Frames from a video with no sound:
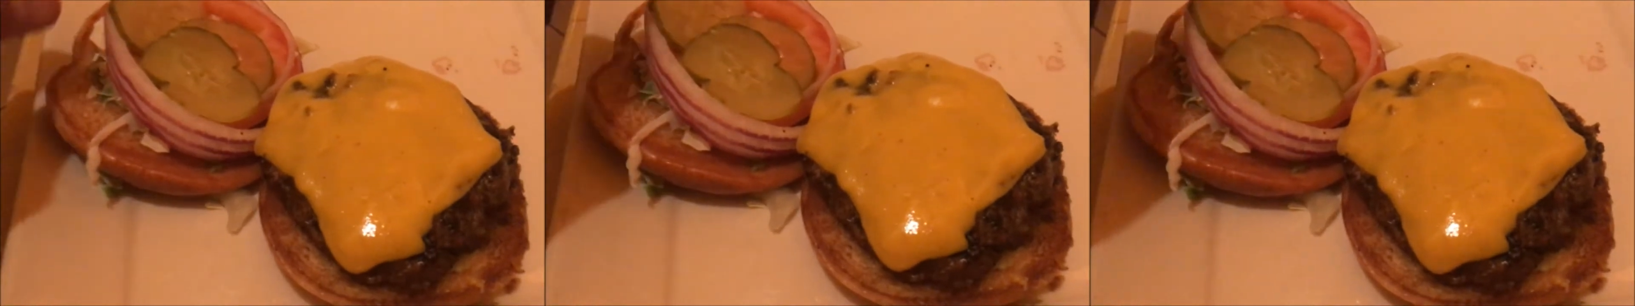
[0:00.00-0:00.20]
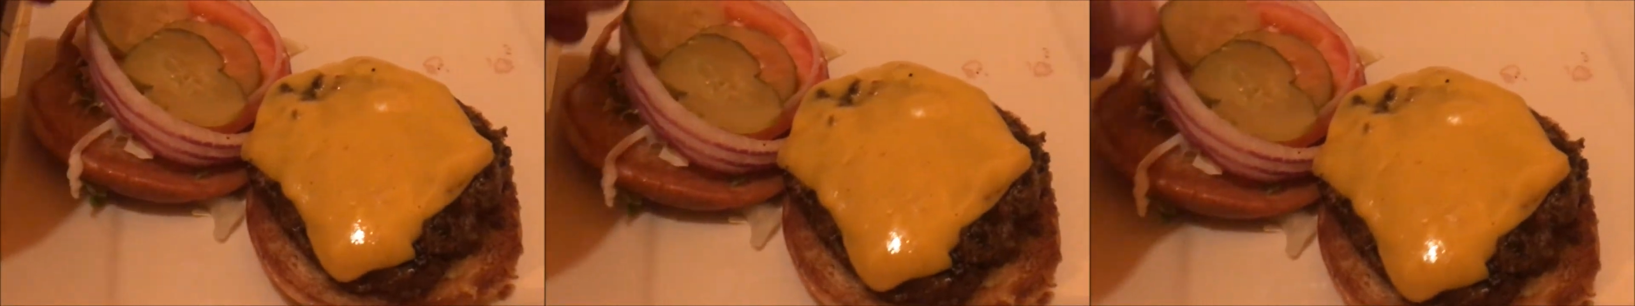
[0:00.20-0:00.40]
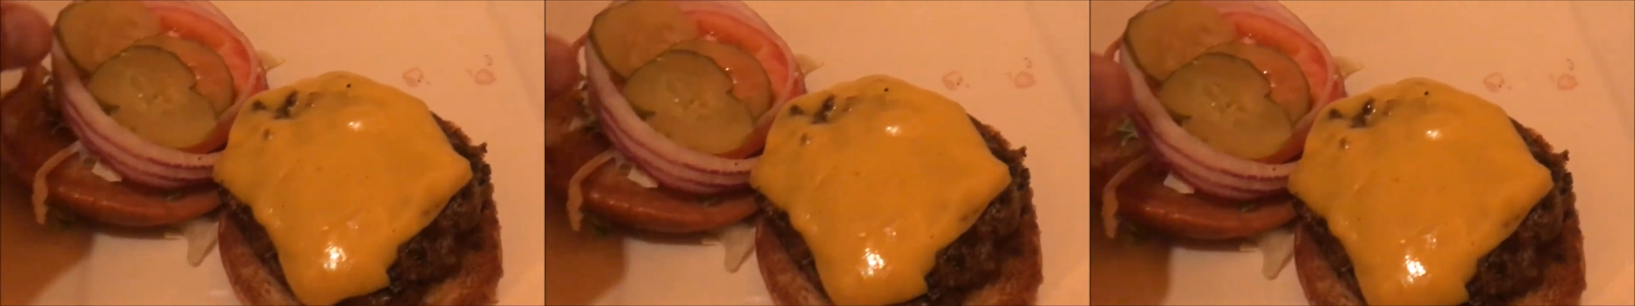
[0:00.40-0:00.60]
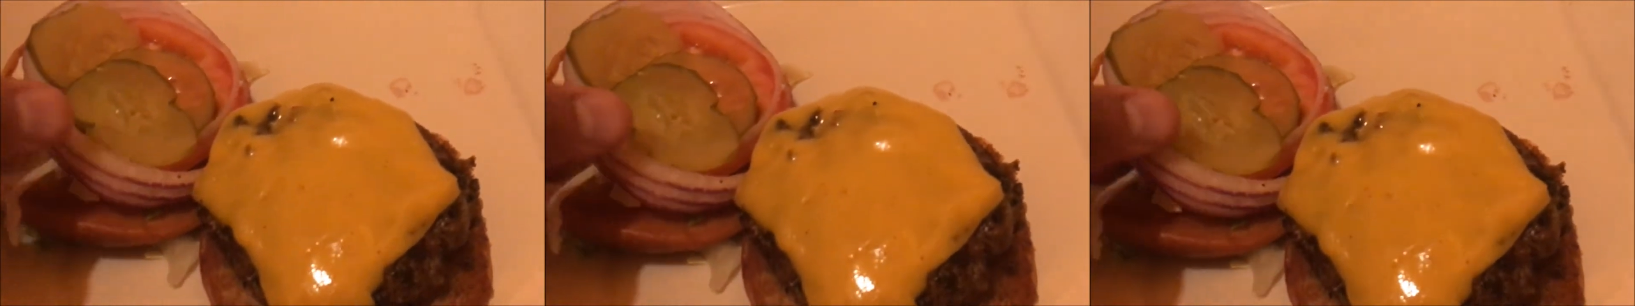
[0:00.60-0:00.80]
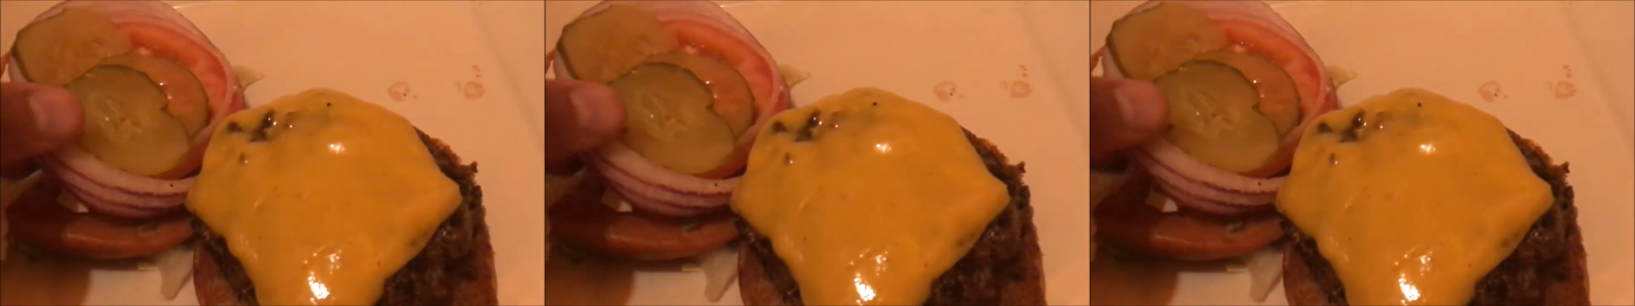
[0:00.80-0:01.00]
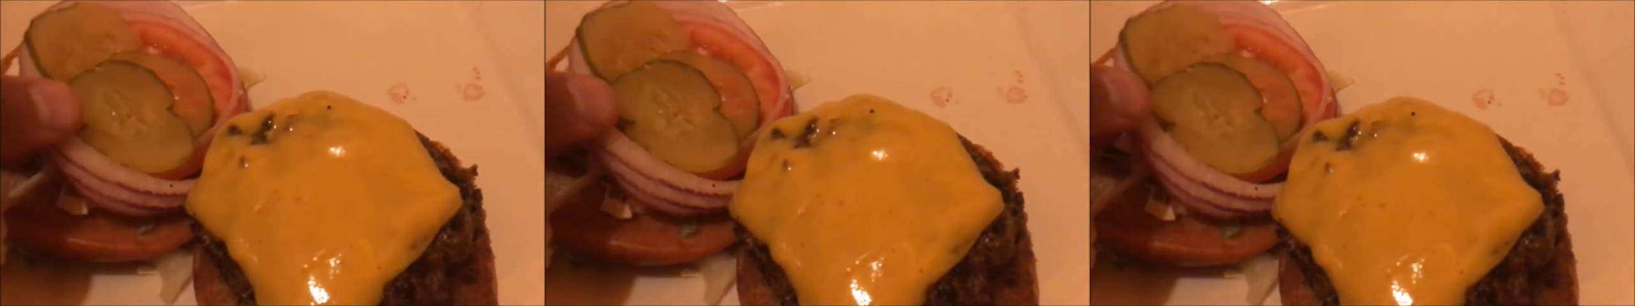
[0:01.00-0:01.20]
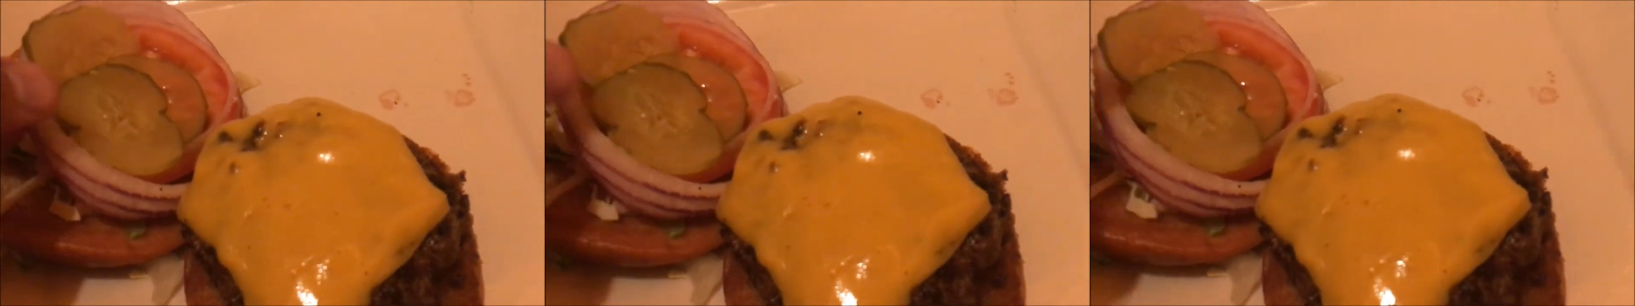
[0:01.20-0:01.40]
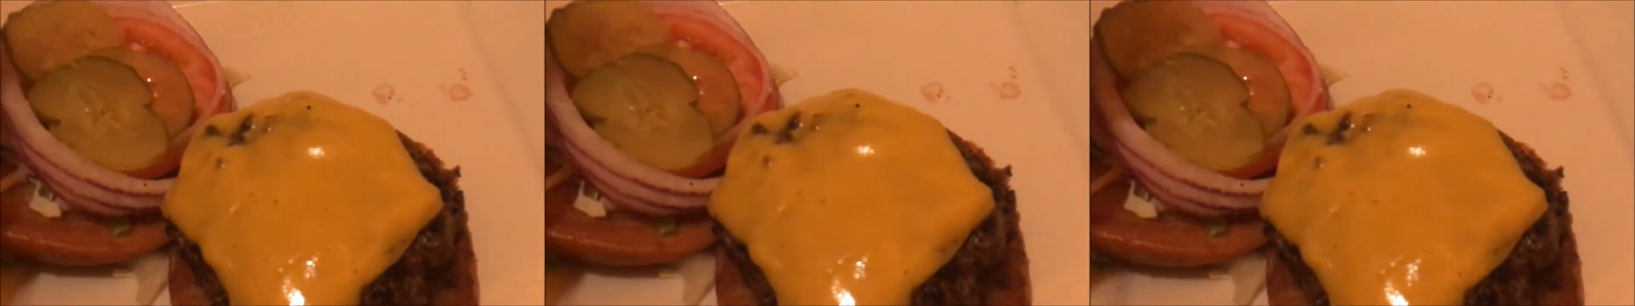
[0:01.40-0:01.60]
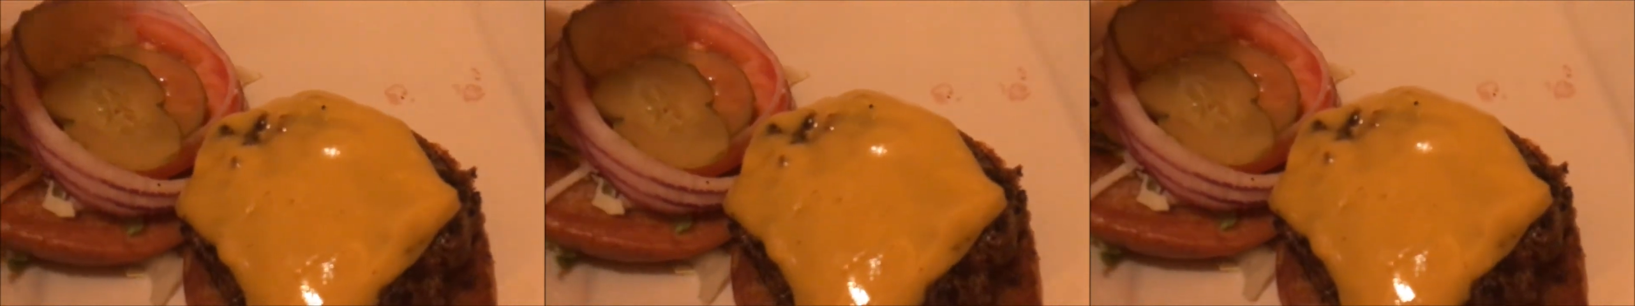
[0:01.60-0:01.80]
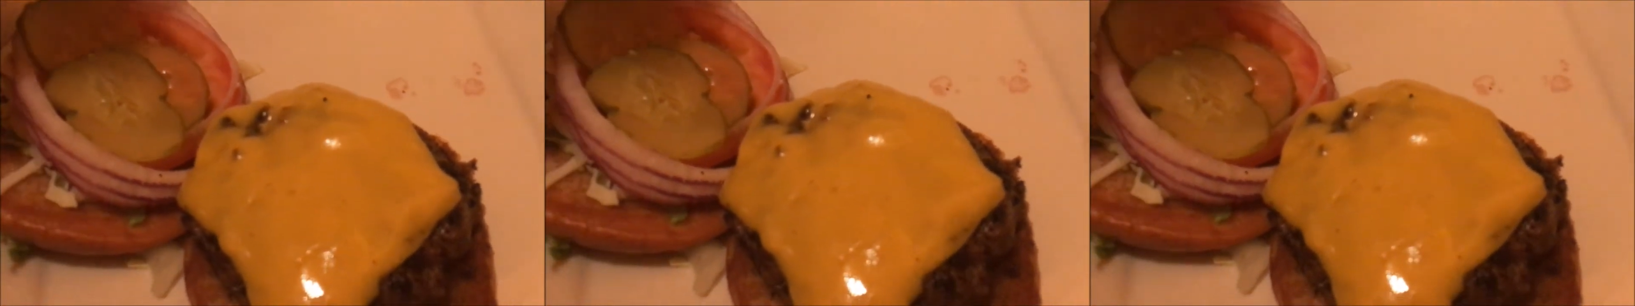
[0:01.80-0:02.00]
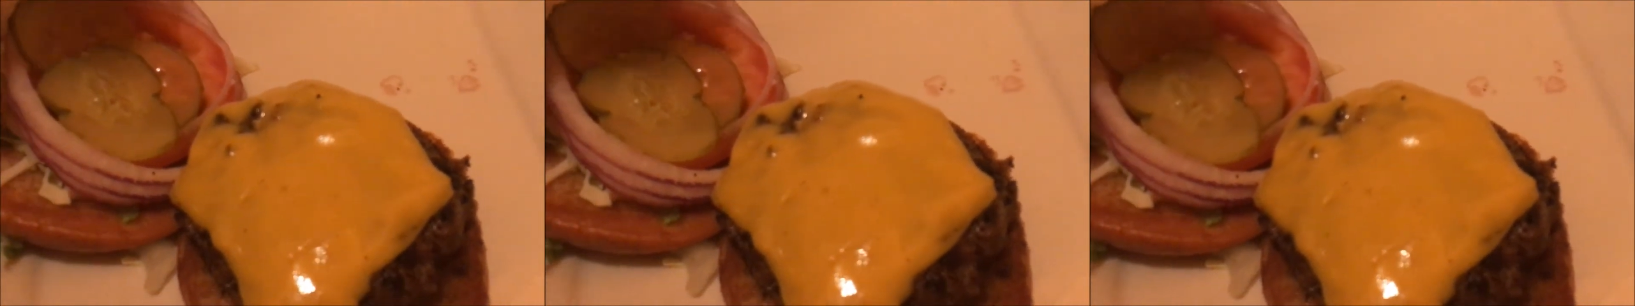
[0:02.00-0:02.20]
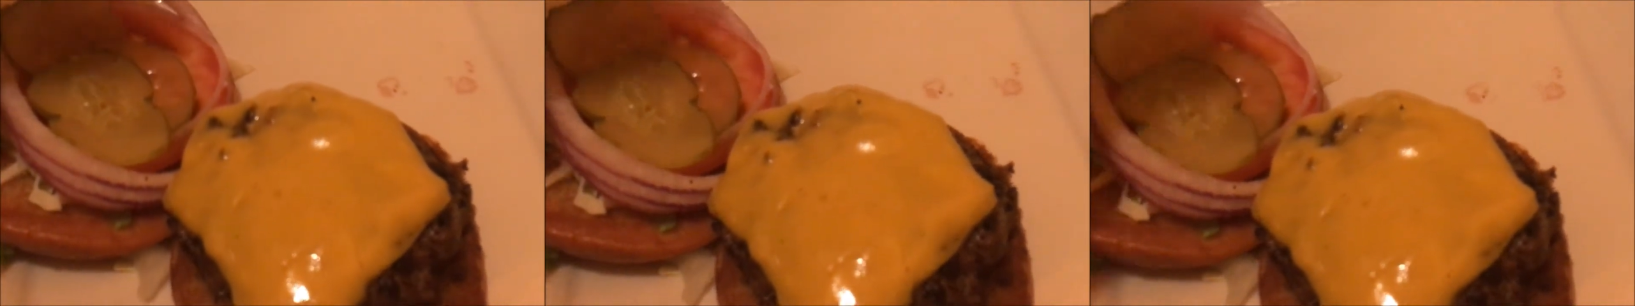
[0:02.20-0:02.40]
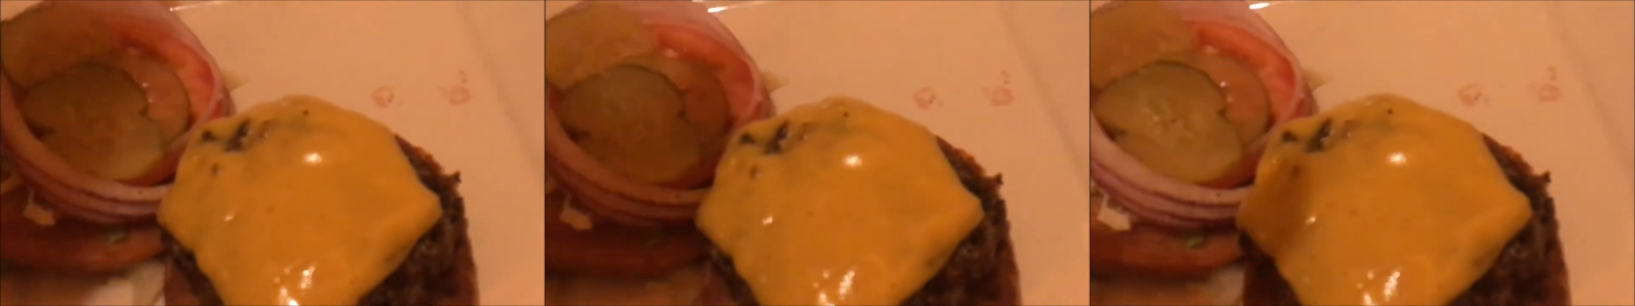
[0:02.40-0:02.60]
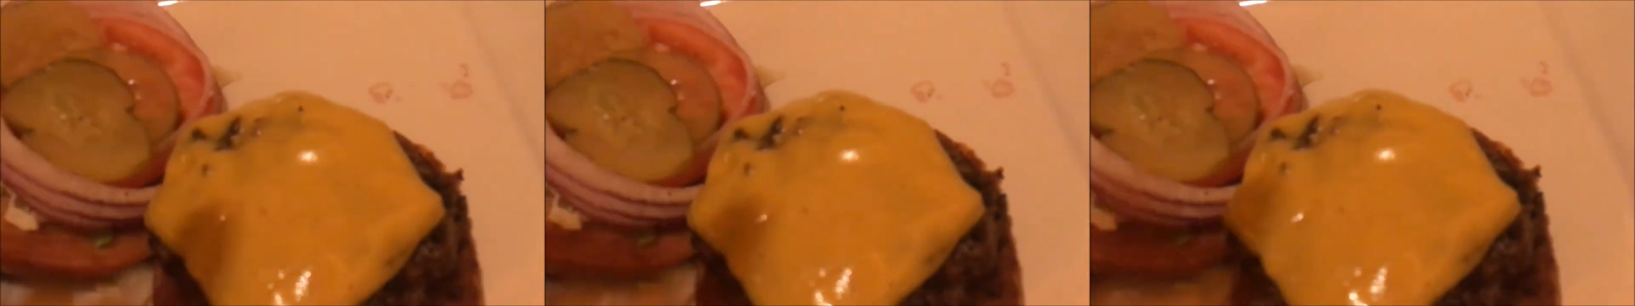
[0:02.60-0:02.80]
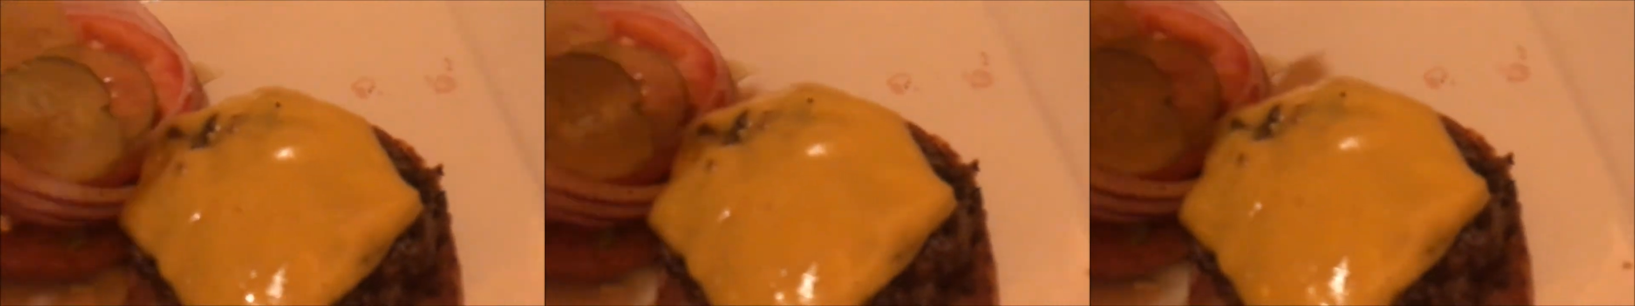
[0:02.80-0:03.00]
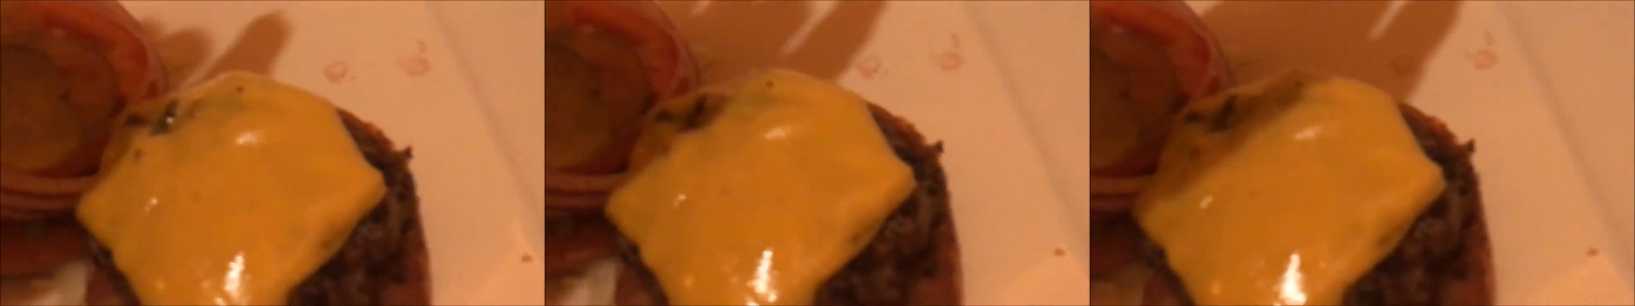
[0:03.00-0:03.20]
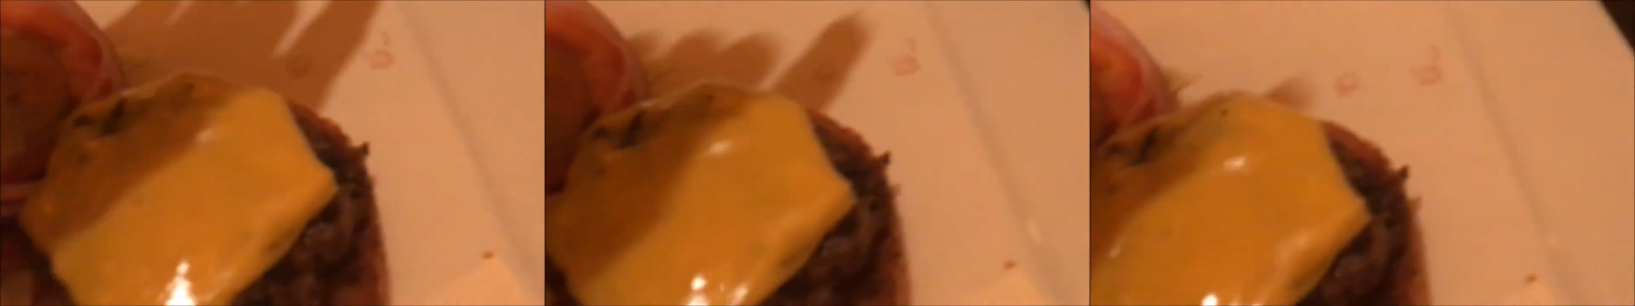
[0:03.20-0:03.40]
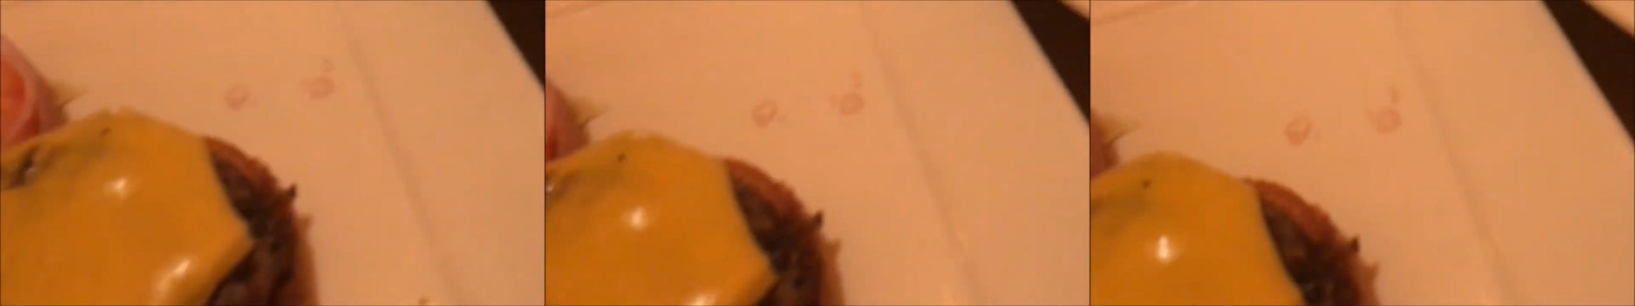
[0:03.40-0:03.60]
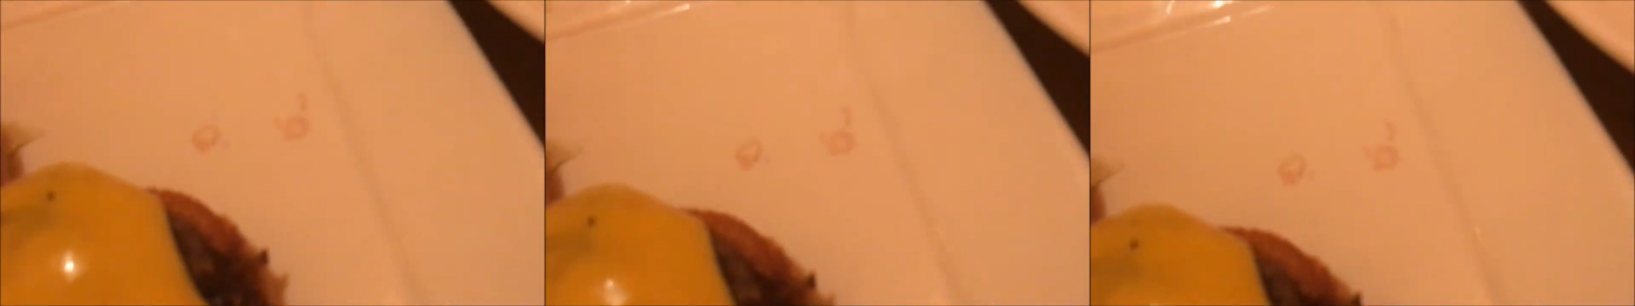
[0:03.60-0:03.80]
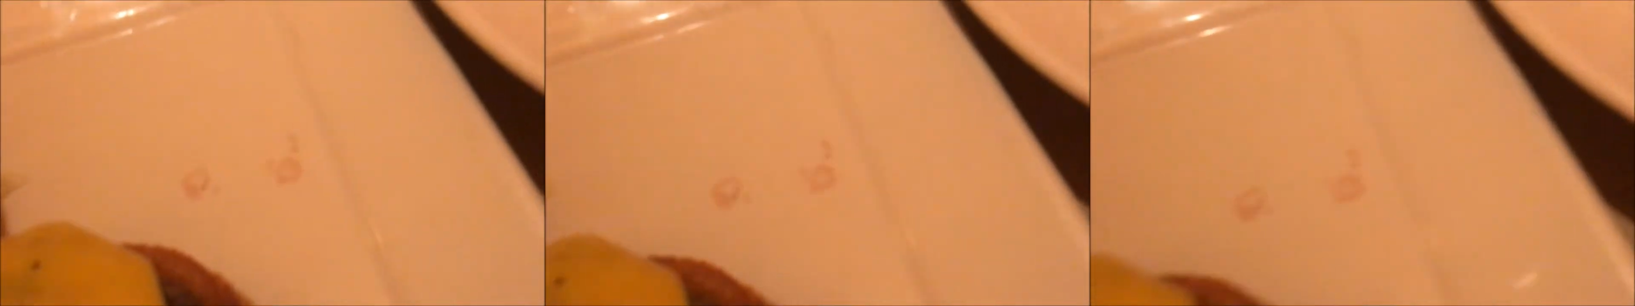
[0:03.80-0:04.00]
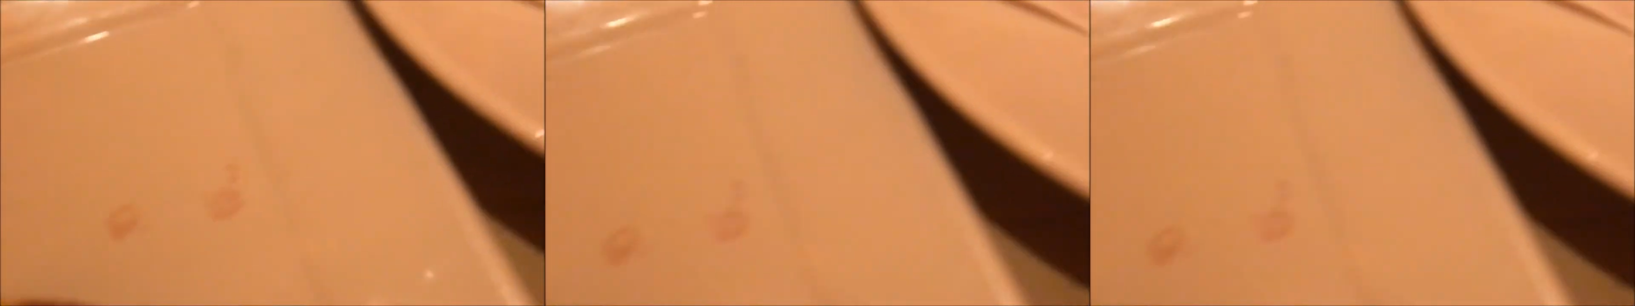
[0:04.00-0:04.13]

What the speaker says: Nobody's mouth can be seen.